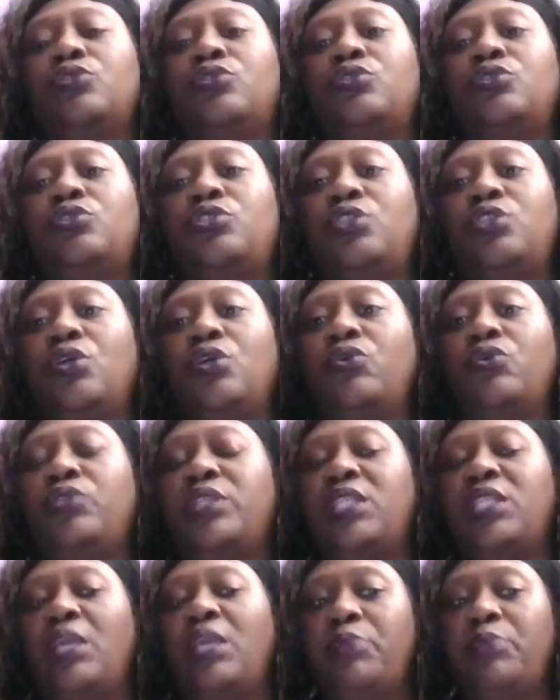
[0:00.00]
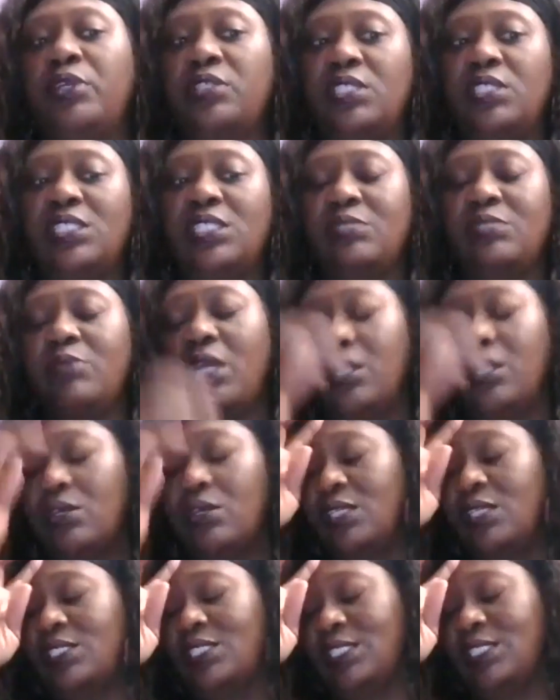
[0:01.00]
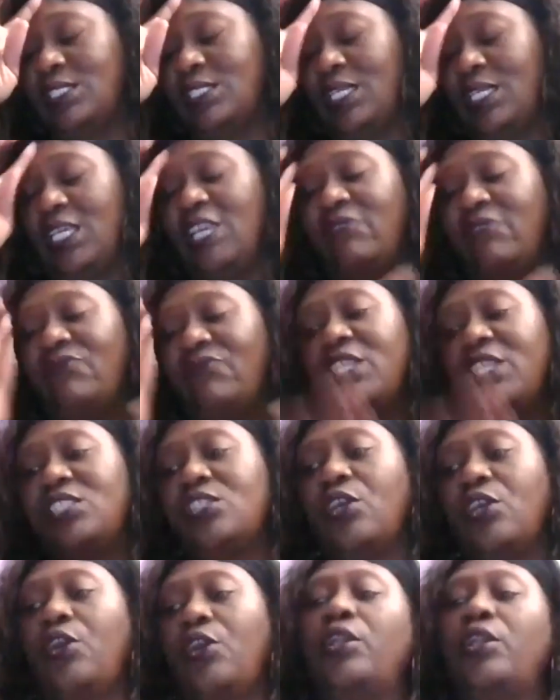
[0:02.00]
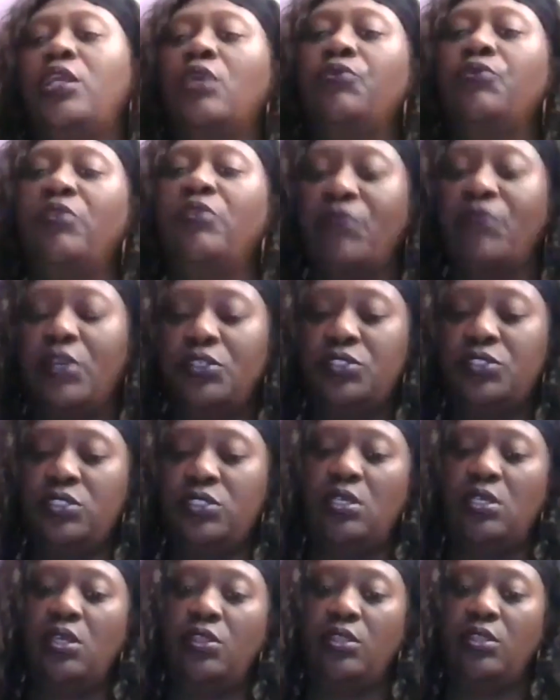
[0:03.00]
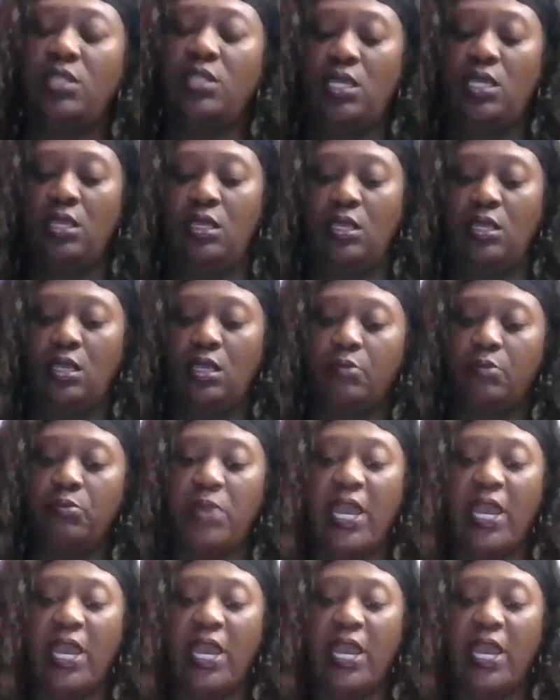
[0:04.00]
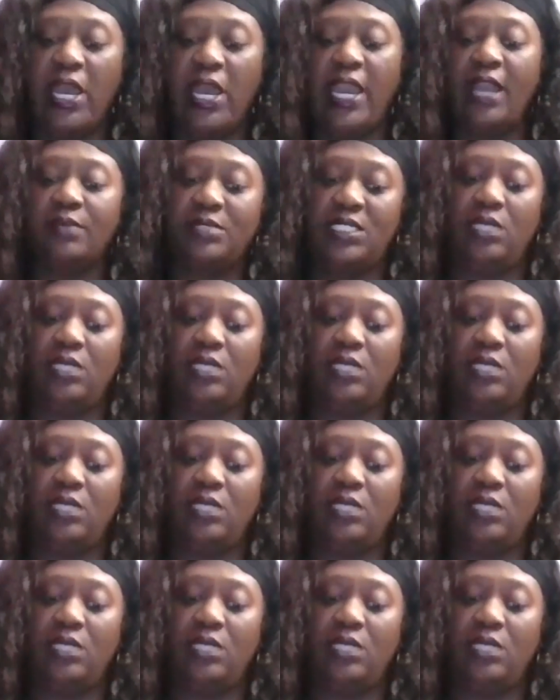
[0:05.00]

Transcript: So they billed it as a medical necessity. He fixed the hernia, reversed the biopsy.